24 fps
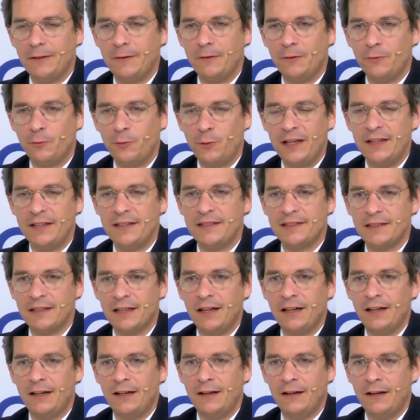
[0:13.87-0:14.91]
with
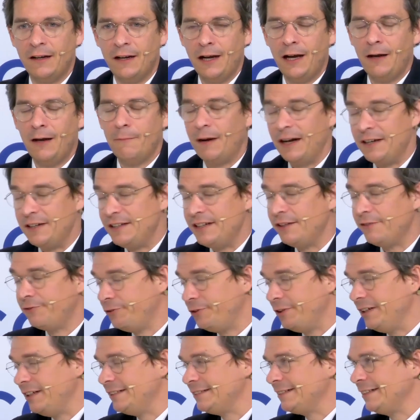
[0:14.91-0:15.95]
my dear
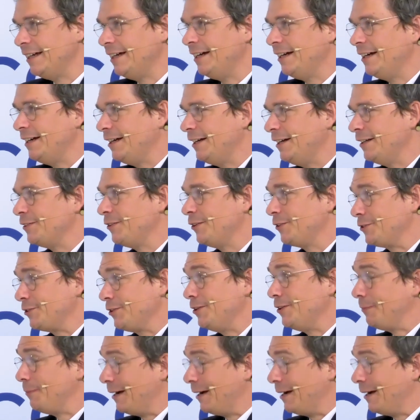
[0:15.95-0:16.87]
friend, Dr.